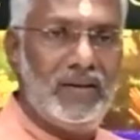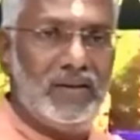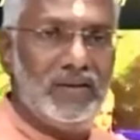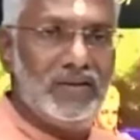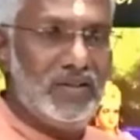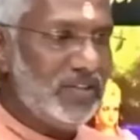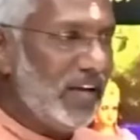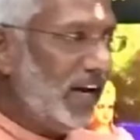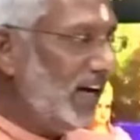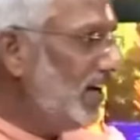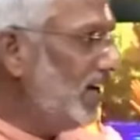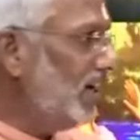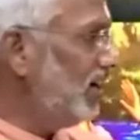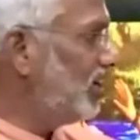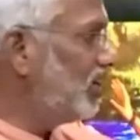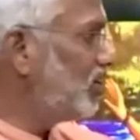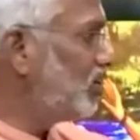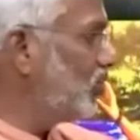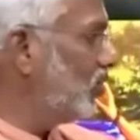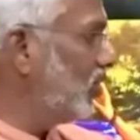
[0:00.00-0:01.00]
So, as an
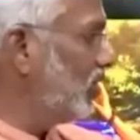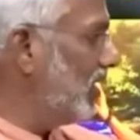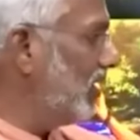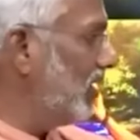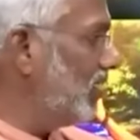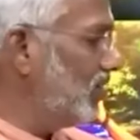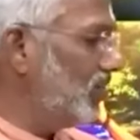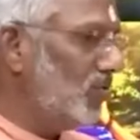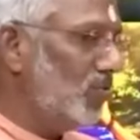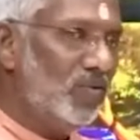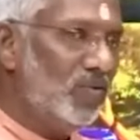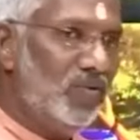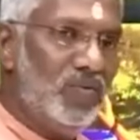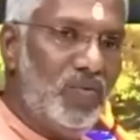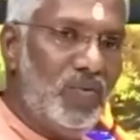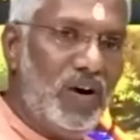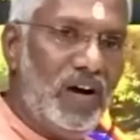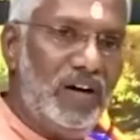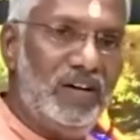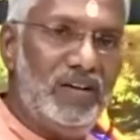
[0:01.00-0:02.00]
ideal student,
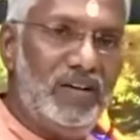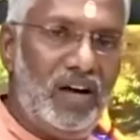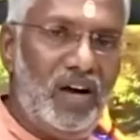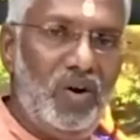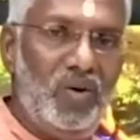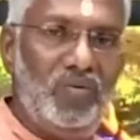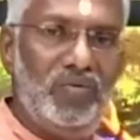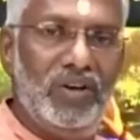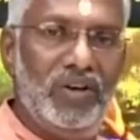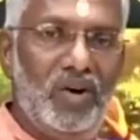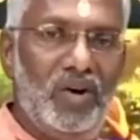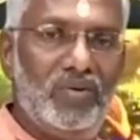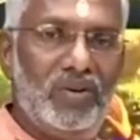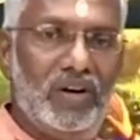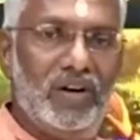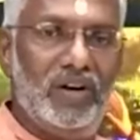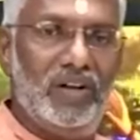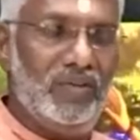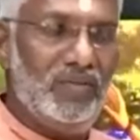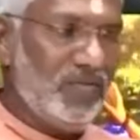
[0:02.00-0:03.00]

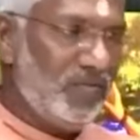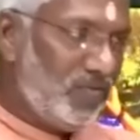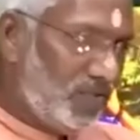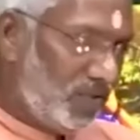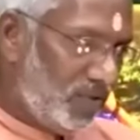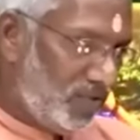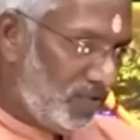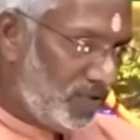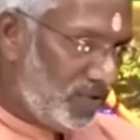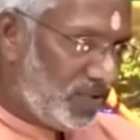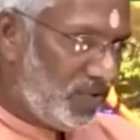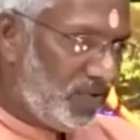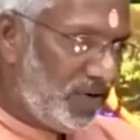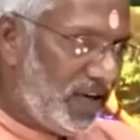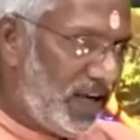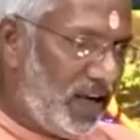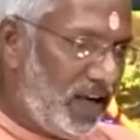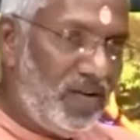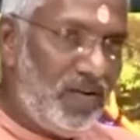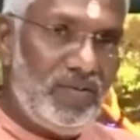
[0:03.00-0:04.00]
We should
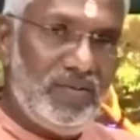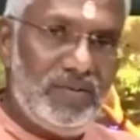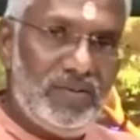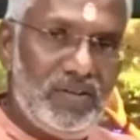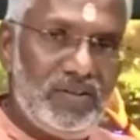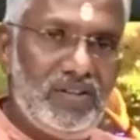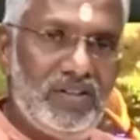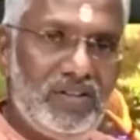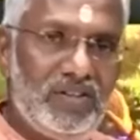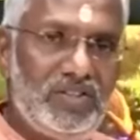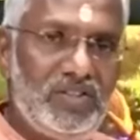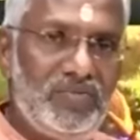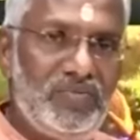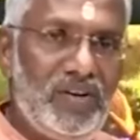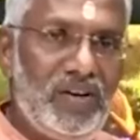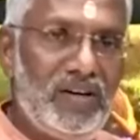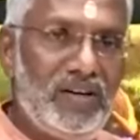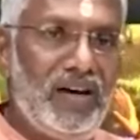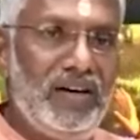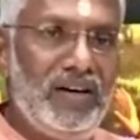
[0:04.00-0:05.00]
have the thirst
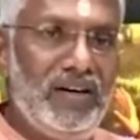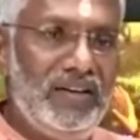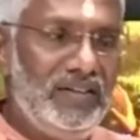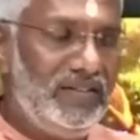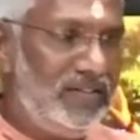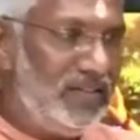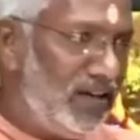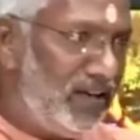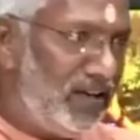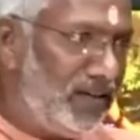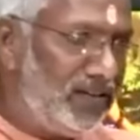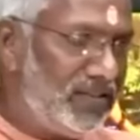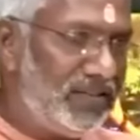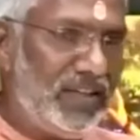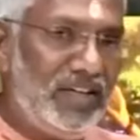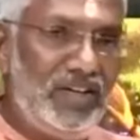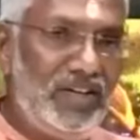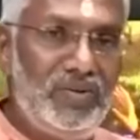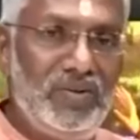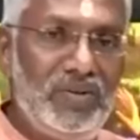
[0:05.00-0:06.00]
for knowledge and
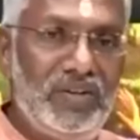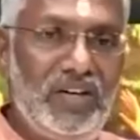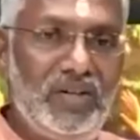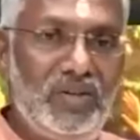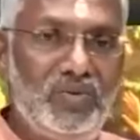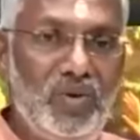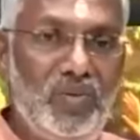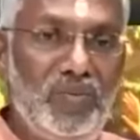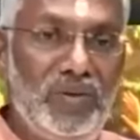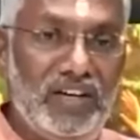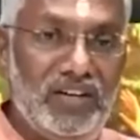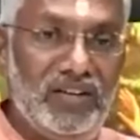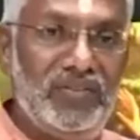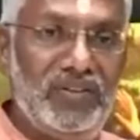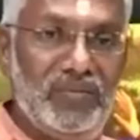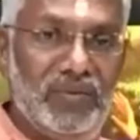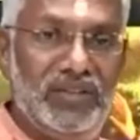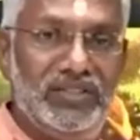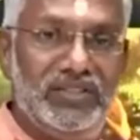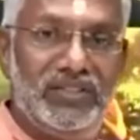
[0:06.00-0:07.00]
trying to get so many
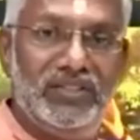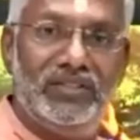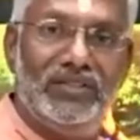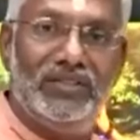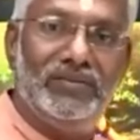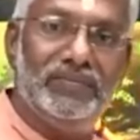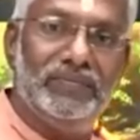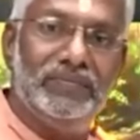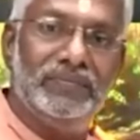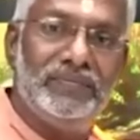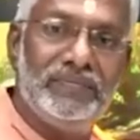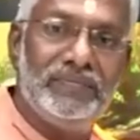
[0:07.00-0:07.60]
informations.